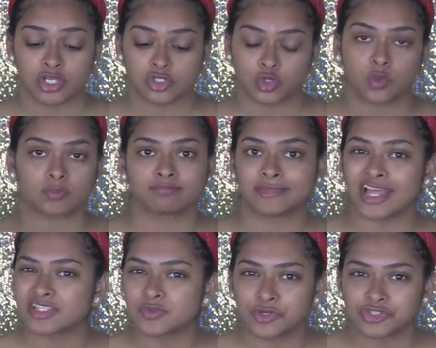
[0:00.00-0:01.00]
so
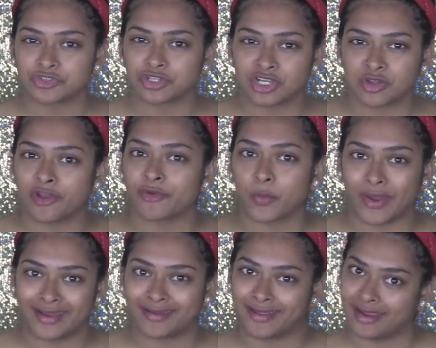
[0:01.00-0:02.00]
that's what you need on a
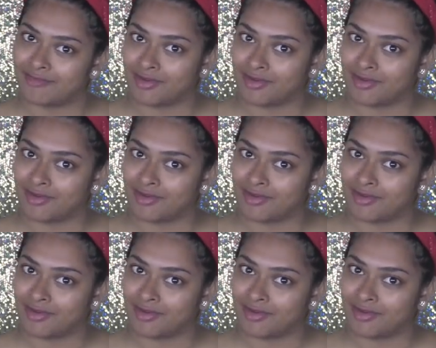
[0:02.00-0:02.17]
wedding day,